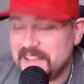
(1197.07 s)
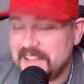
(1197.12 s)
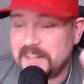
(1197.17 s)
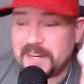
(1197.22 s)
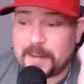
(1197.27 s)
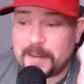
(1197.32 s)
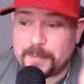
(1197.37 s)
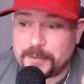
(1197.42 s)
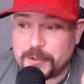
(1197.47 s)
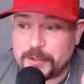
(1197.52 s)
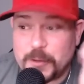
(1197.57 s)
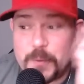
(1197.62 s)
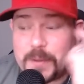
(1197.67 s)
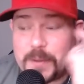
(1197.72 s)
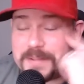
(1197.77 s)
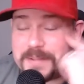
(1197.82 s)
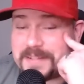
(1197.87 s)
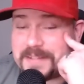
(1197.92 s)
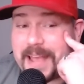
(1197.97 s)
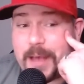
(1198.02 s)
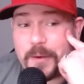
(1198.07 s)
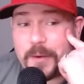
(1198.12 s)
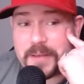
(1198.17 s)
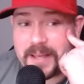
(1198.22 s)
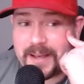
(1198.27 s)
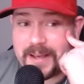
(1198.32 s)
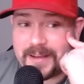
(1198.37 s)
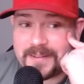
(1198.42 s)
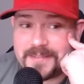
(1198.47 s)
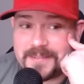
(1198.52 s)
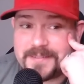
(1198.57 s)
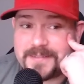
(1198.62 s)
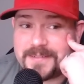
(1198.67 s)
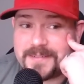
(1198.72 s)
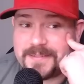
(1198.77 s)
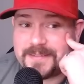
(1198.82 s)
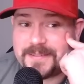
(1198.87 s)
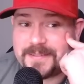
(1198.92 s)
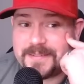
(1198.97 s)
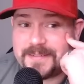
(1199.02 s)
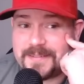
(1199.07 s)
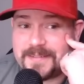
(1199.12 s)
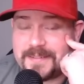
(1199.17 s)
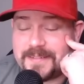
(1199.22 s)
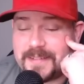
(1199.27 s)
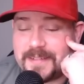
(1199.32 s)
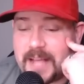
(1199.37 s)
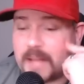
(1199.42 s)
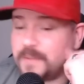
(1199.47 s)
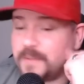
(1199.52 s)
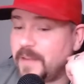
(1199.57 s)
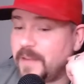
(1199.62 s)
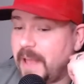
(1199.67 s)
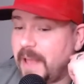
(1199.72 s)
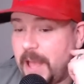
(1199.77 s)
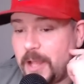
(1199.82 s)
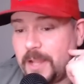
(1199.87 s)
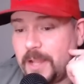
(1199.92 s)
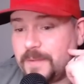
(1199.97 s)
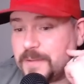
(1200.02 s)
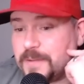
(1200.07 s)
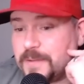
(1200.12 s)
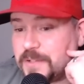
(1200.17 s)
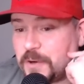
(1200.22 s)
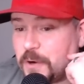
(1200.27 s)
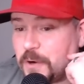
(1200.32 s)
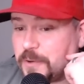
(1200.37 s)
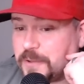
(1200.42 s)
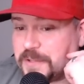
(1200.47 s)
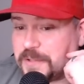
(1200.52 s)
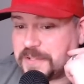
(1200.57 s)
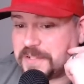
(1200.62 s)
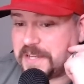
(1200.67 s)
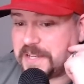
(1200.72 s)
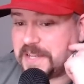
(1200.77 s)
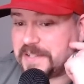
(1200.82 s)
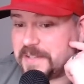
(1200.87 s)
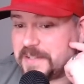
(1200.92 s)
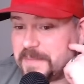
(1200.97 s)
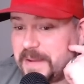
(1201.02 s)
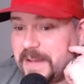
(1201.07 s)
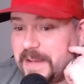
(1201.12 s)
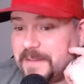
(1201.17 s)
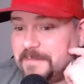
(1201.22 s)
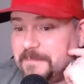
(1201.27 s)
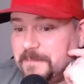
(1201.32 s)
Number 2, I'd say hell yeah. That's a hell of a start to the season, man.